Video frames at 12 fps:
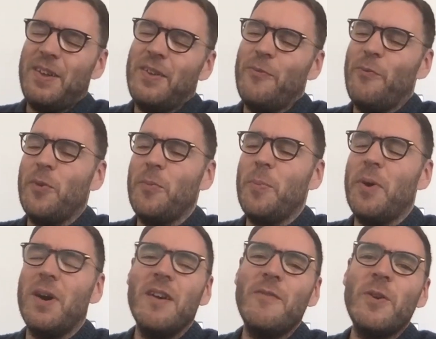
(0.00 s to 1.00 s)
from the
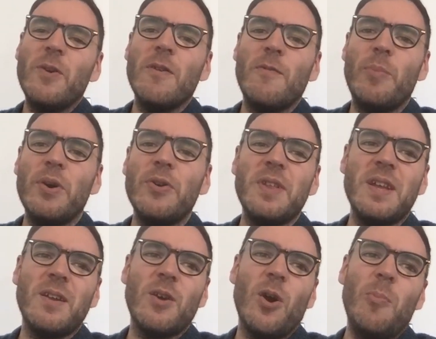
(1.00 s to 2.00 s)
point of view of
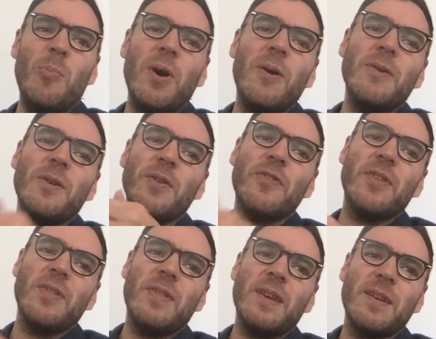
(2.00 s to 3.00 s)
building components
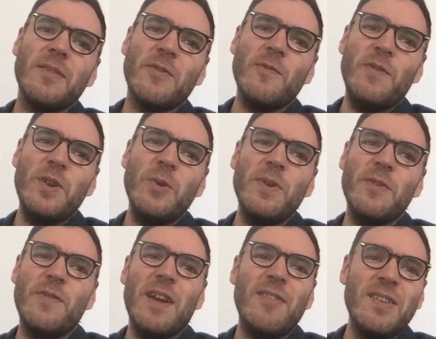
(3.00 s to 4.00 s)
and things, Vue is
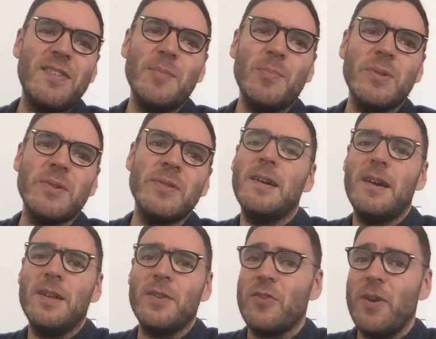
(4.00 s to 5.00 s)
very similar.
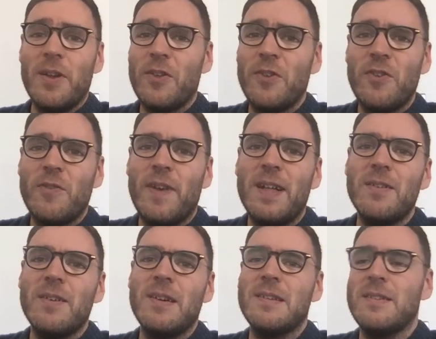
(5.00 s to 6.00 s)
And so is
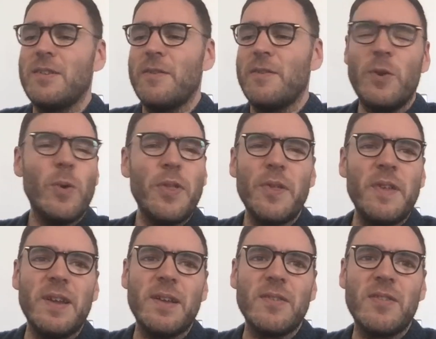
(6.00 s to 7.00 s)
Svelte and a few other
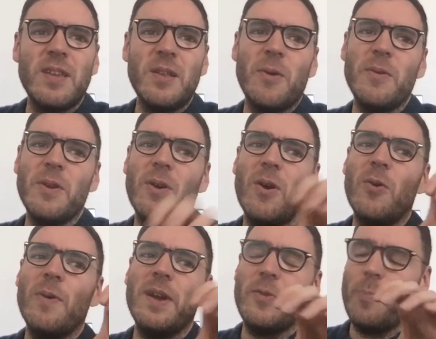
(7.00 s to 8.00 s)
things. You're
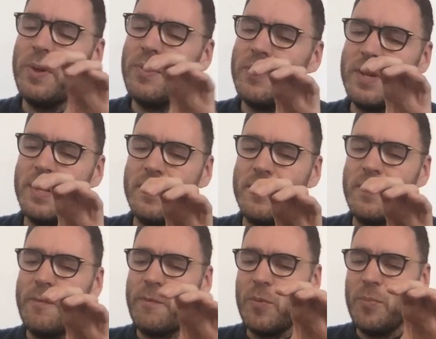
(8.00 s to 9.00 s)
always building
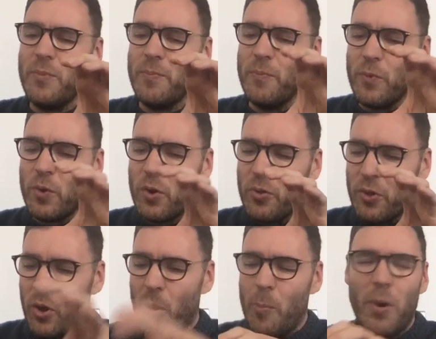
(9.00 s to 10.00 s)
from the
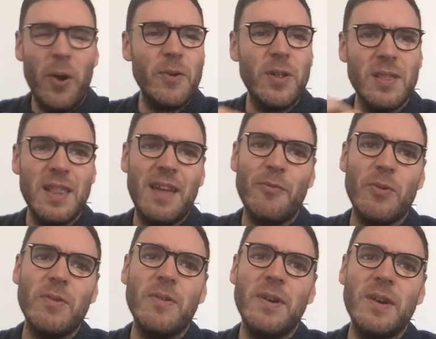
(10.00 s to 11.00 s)
component
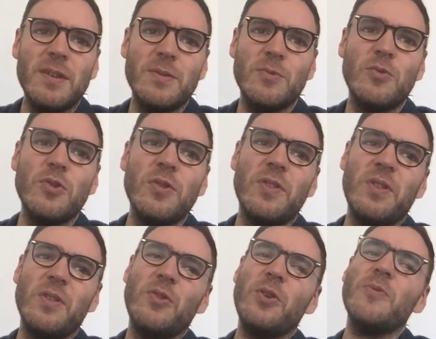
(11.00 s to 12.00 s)
level and
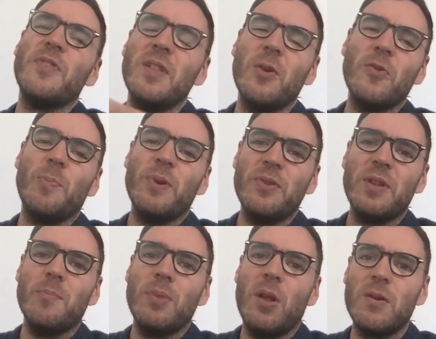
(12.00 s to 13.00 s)
using those
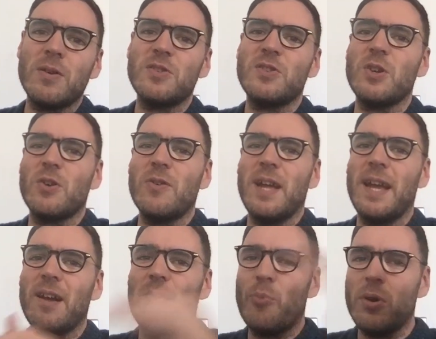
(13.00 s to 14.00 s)
building blocks to
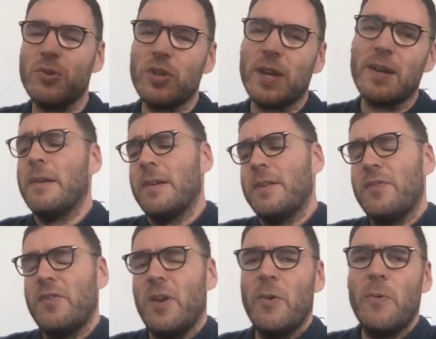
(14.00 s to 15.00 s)
create a project.
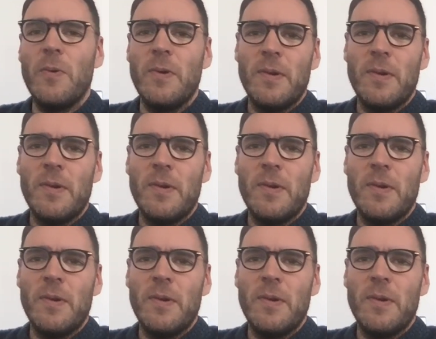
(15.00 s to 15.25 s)
So